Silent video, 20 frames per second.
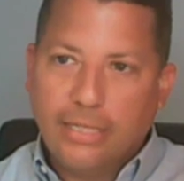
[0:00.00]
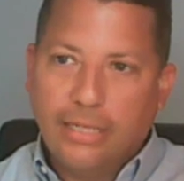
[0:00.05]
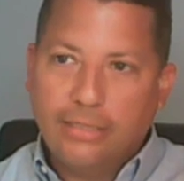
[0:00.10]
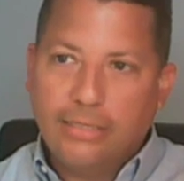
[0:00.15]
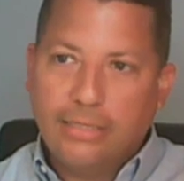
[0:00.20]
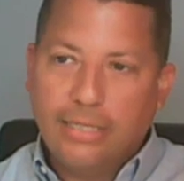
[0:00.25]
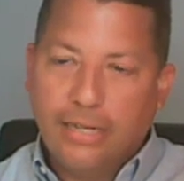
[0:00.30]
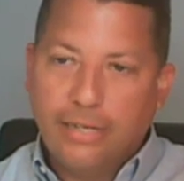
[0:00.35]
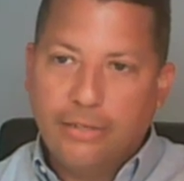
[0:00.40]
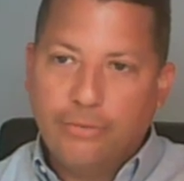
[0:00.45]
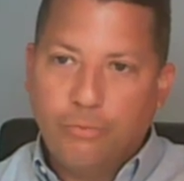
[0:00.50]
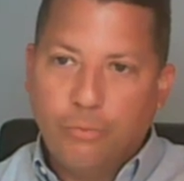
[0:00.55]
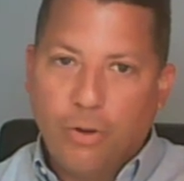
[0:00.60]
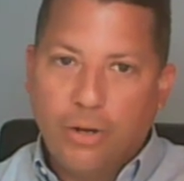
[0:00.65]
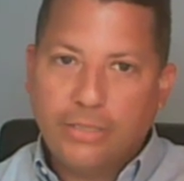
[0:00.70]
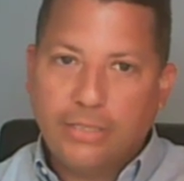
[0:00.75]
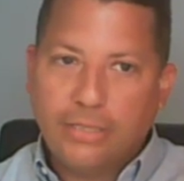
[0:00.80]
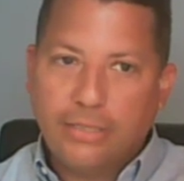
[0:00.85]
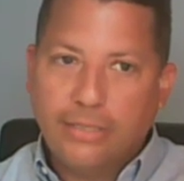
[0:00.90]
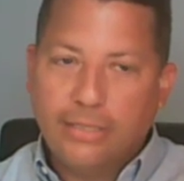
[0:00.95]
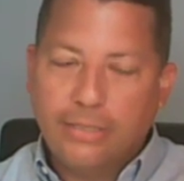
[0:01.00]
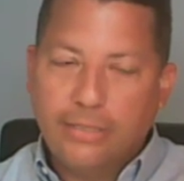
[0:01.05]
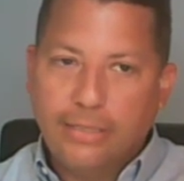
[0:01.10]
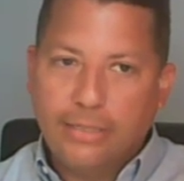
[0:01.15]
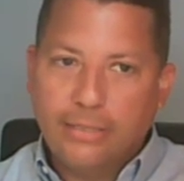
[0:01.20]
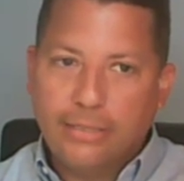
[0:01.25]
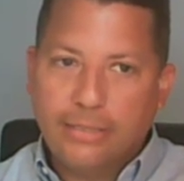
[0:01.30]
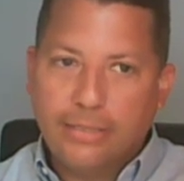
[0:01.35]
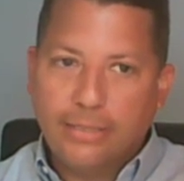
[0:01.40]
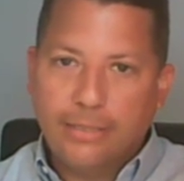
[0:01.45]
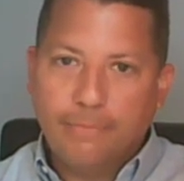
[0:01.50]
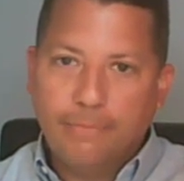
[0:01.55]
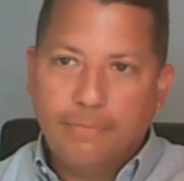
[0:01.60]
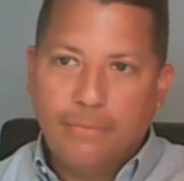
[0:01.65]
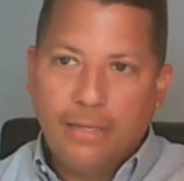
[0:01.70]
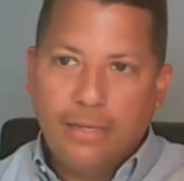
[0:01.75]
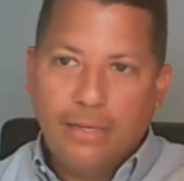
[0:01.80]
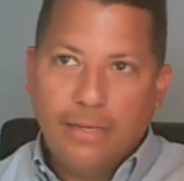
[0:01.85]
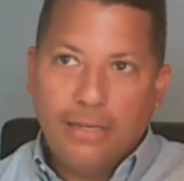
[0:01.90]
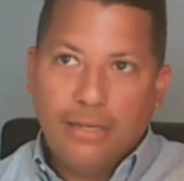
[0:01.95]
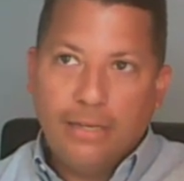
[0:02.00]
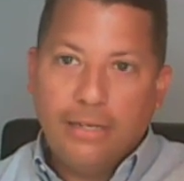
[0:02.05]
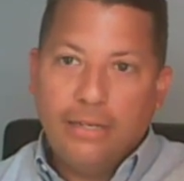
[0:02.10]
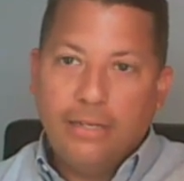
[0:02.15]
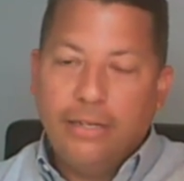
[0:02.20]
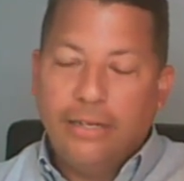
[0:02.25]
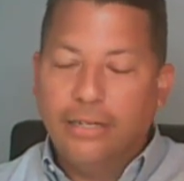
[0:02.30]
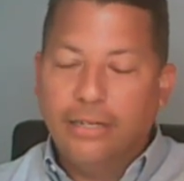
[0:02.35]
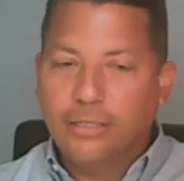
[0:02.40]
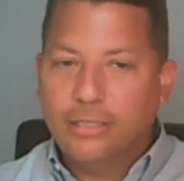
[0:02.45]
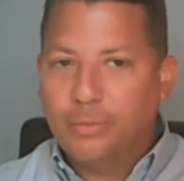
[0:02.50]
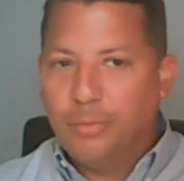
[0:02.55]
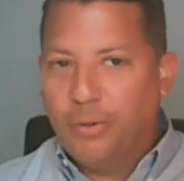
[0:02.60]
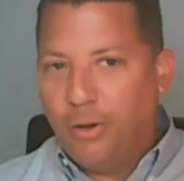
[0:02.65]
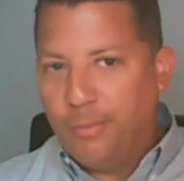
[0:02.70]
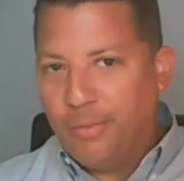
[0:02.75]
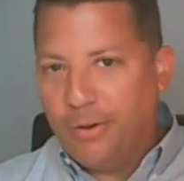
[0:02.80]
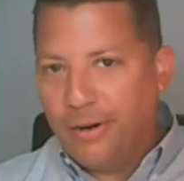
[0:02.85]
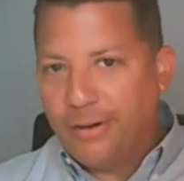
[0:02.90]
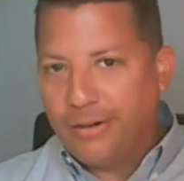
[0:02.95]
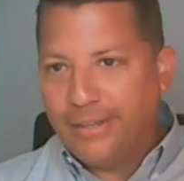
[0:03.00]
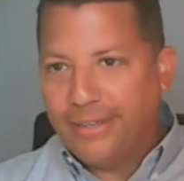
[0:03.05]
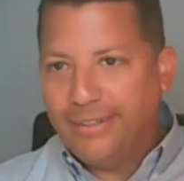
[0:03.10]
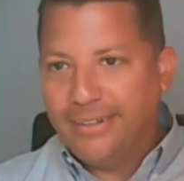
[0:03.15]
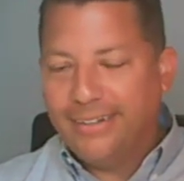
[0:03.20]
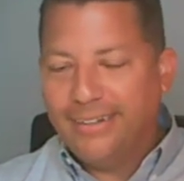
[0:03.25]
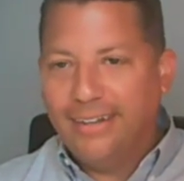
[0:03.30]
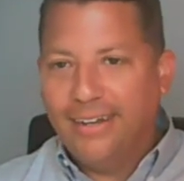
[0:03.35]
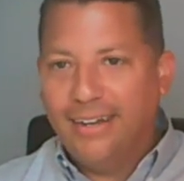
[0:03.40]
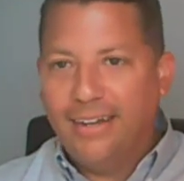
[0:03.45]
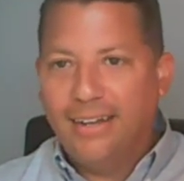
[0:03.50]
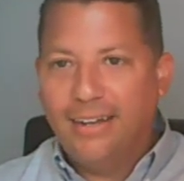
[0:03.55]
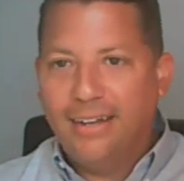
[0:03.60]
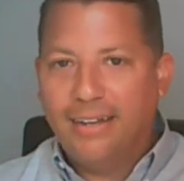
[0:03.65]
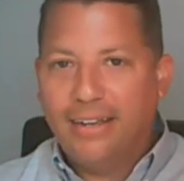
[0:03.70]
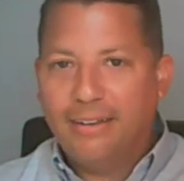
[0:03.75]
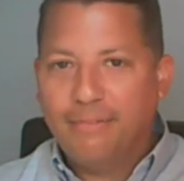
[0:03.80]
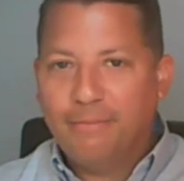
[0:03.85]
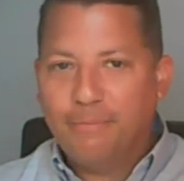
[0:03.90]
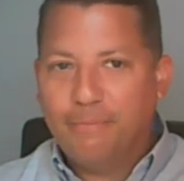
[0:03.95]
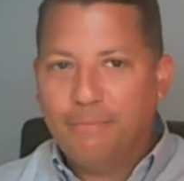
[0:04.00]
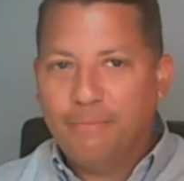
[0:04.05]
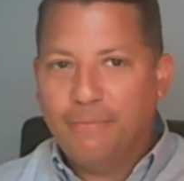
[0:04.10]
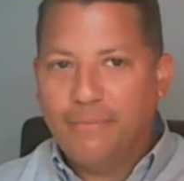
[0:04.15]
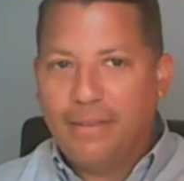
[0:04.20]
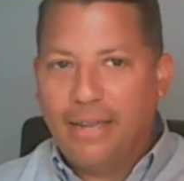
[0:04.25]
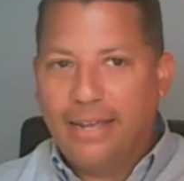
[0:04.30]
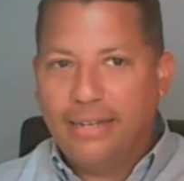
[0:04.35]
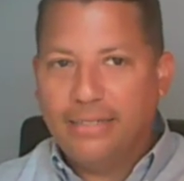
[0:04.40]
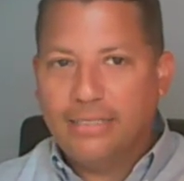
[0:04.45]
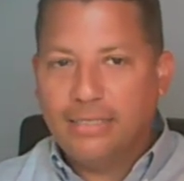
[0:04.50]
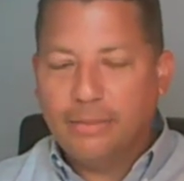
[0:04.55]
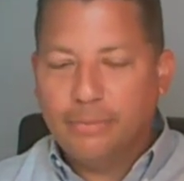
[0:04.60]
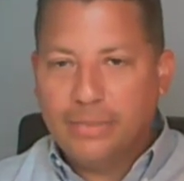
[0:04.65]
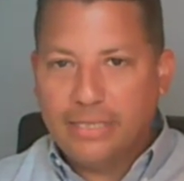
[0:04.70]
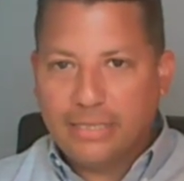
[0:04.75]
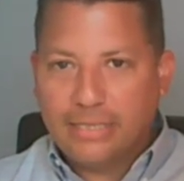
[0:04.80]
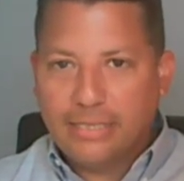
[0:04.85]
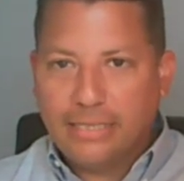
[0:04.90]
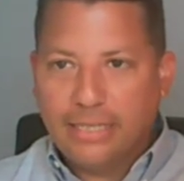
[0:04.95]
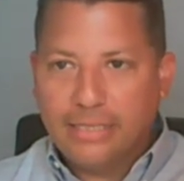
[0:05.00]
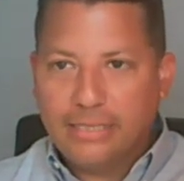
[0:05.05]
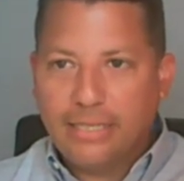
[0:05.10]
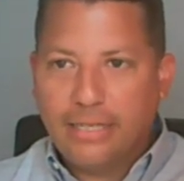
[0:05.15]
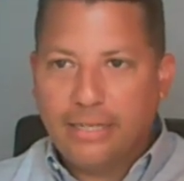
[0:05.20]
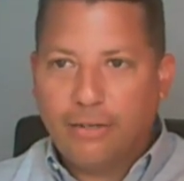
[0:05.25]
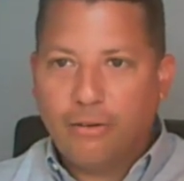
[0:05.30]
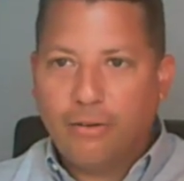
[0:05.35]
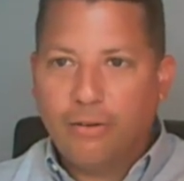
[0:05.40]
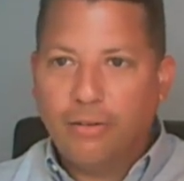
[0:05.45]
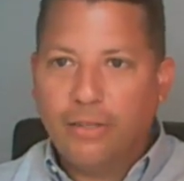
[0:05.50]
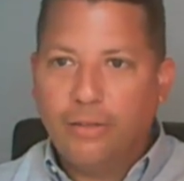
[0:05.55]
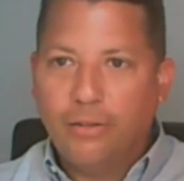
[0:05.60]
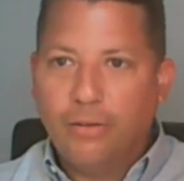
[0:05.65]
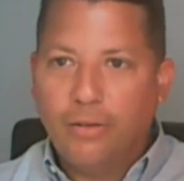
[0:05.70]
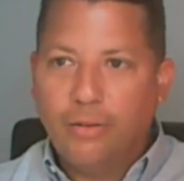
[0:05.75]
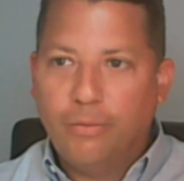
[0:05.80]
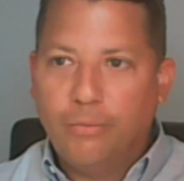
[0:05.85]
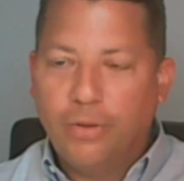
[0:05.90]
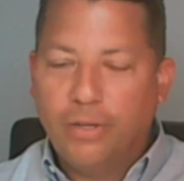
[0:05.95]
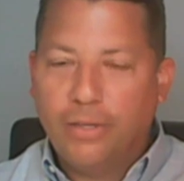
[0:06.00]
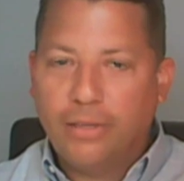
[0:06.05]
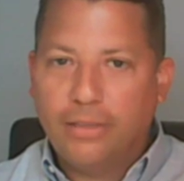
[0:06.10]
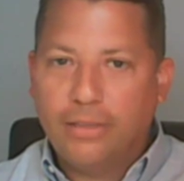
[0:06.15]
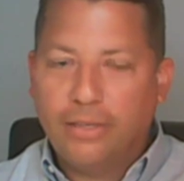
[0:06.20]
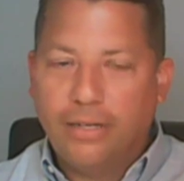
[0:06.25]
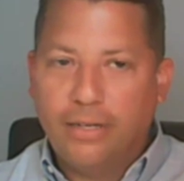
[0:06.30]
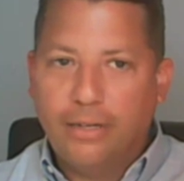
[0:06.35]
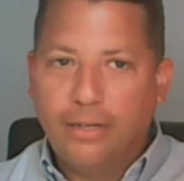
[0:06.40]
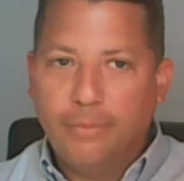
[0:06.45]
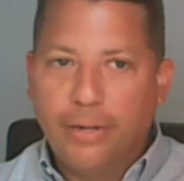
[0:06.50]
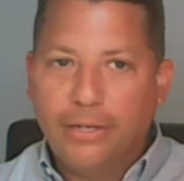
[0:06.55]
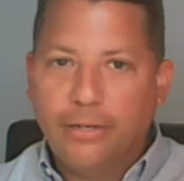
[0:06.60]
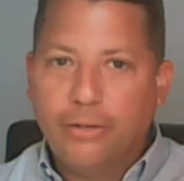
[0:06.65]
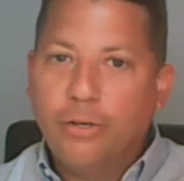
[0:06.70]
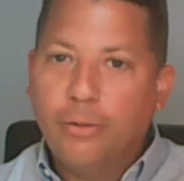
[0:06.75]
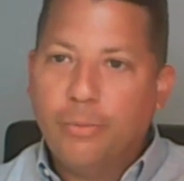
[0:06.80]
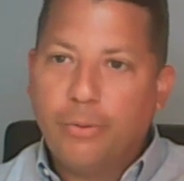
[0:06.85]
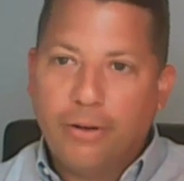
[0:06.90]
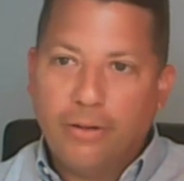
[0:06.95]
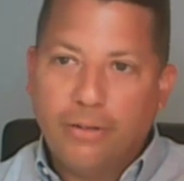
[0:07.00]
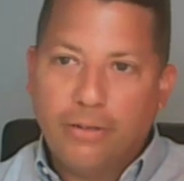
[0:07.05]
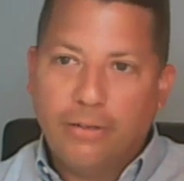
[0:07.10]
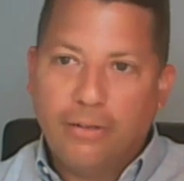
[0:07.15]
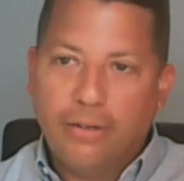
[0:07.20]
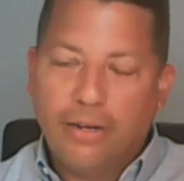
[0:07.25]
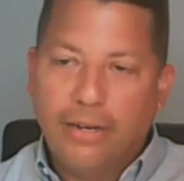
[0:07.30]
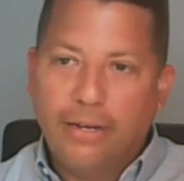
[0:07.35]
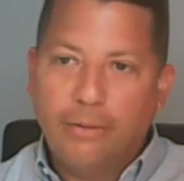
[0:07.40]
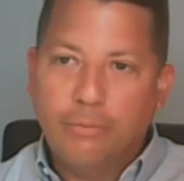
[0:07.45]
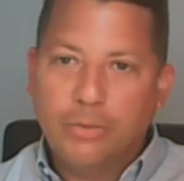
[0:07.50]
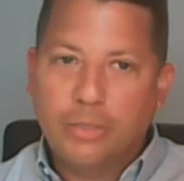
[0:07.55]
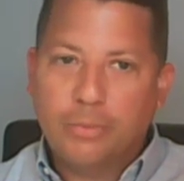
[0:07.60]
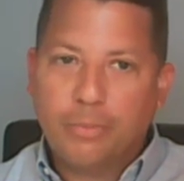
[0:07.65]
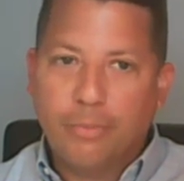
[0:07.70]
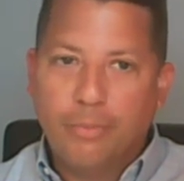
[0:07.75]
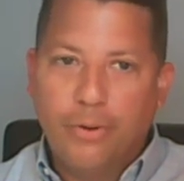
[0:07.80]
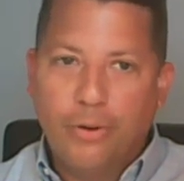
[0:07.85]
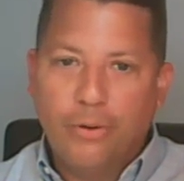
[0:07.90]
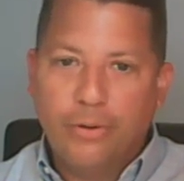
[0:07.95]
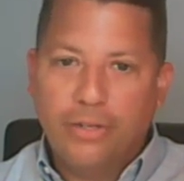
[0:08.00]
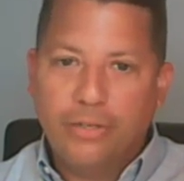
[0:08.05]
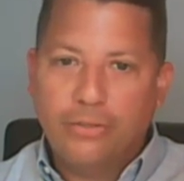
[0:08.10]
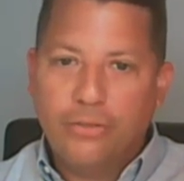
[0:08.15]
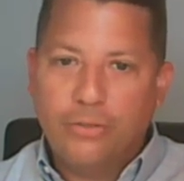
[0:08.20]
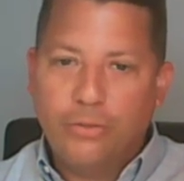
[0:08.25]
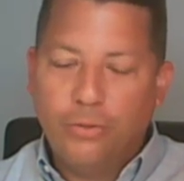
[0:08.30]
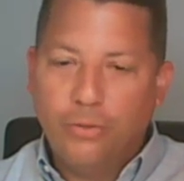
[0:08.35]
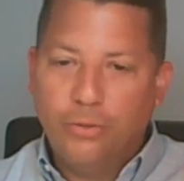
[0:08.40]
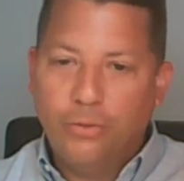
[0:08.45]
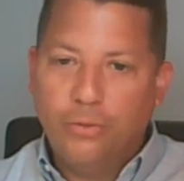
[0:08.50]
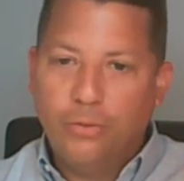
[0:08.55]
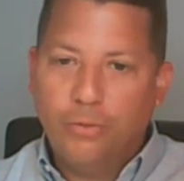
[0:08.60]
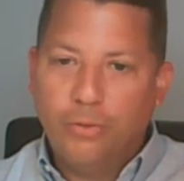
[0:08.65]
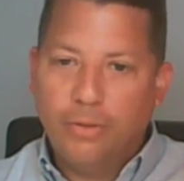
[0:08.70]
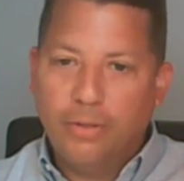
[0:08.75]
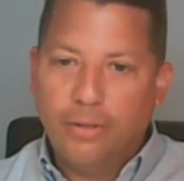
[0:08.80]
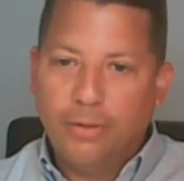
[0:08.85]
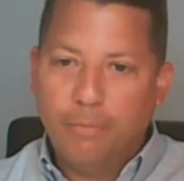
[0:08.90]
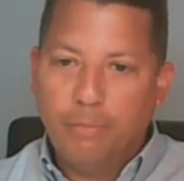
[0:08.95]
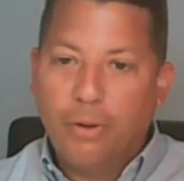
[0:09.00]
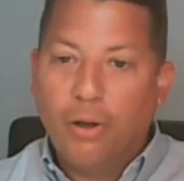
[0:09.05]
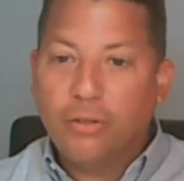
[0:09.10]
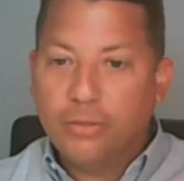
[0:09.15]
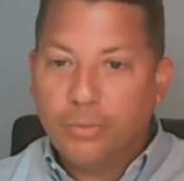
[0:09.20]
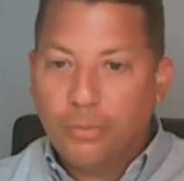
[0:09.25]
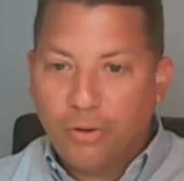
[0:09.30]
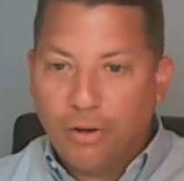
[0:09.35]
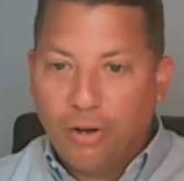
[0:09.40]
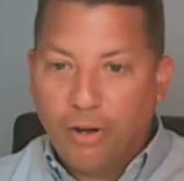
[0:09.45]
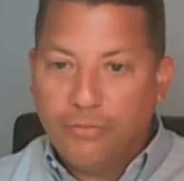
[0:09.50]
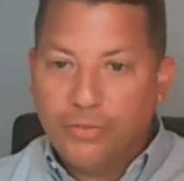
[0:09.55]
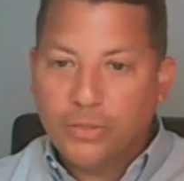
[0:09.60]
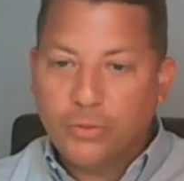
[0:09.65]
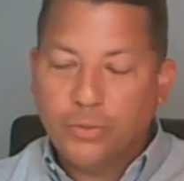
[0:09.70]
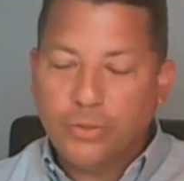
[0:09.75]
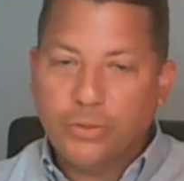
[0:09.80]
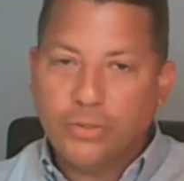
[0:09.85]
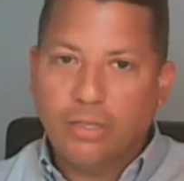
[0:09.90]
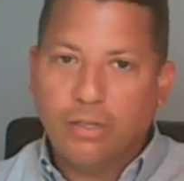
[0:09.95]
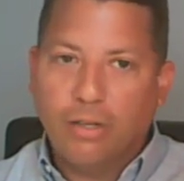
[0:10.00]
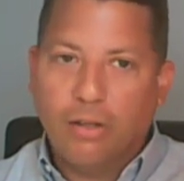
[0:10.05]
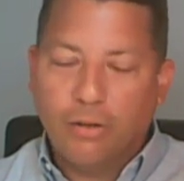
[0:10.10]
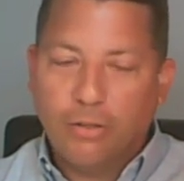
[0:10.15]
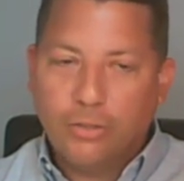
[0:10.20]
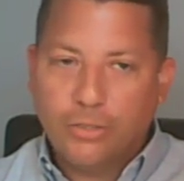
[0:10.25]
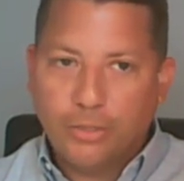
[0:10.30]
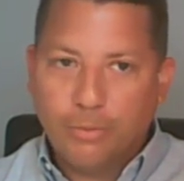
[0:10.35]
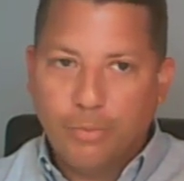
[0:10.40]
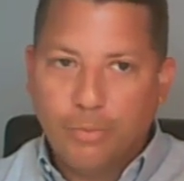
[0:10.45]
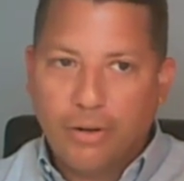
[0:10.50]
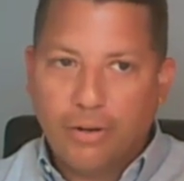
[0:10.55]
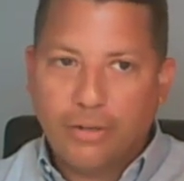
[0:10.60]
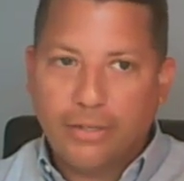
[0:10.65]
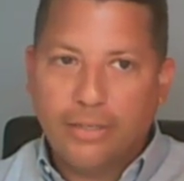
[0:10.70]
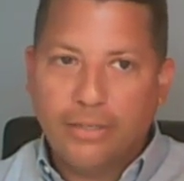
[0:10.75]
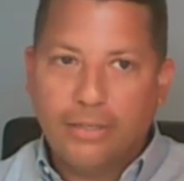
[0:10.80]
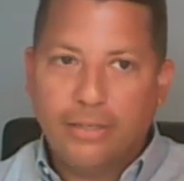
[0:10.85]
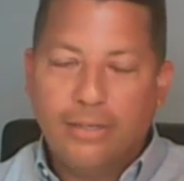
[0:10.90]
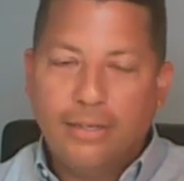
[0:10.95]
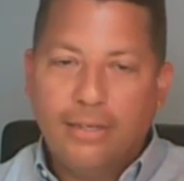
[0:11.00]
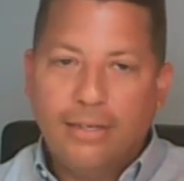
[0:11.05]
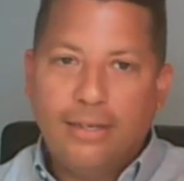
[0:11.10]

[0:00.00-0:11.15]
outside of Washington, D.C. In a small market, had some success there early on with my unit partner and was promoted to the Baltimore office, which was a larger market.